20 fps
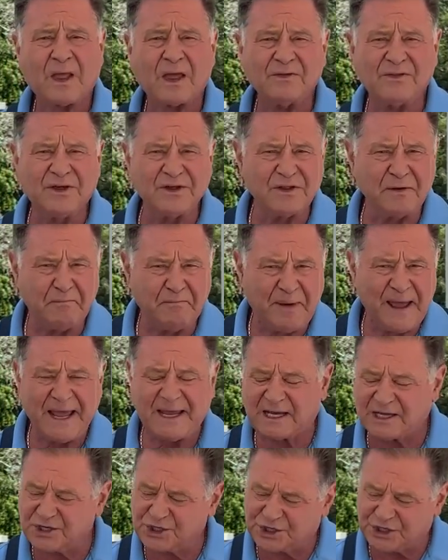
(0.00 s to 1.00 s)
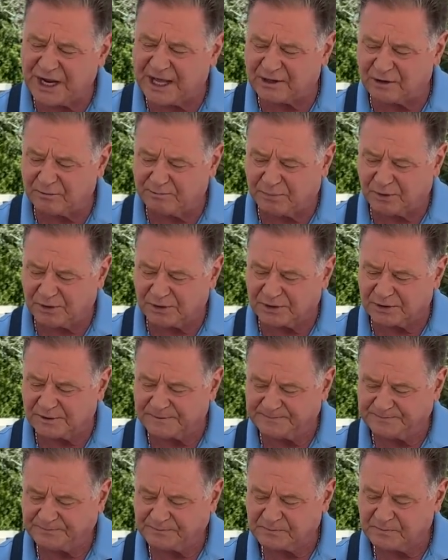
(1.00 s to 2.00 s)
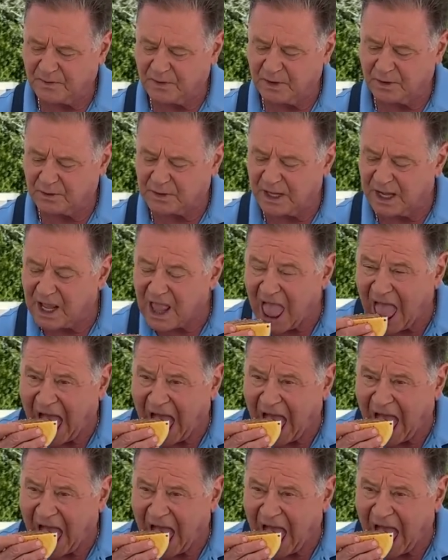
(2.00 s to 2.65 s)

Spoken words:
to the bacon cheddar burger, okay?